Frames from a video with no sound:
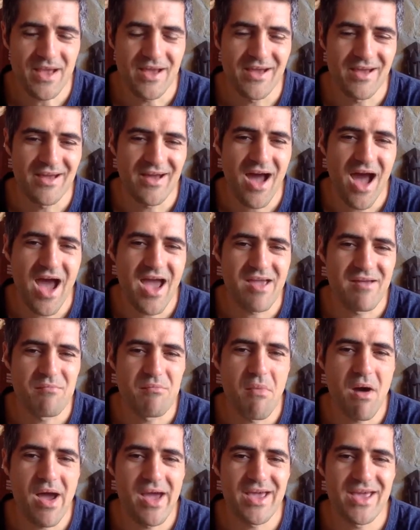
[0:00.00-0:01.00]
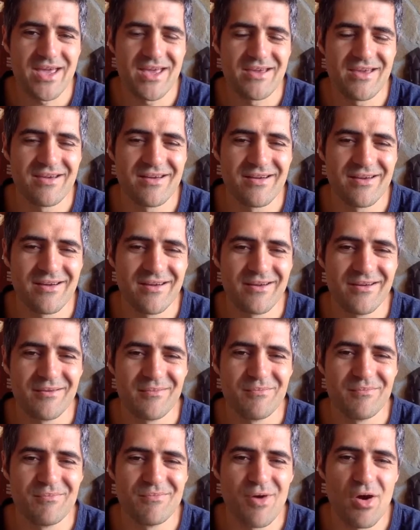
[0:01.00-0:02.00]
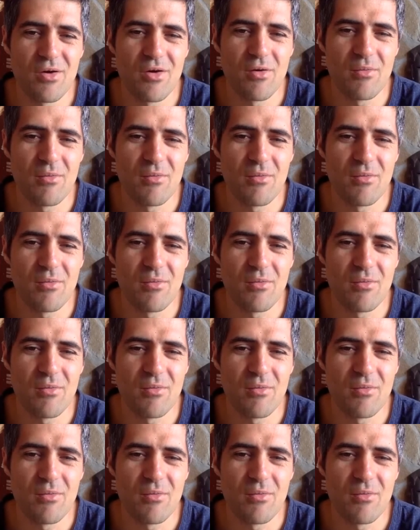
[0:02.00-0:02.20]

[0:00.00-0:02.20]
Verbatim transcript: Uh, I my um,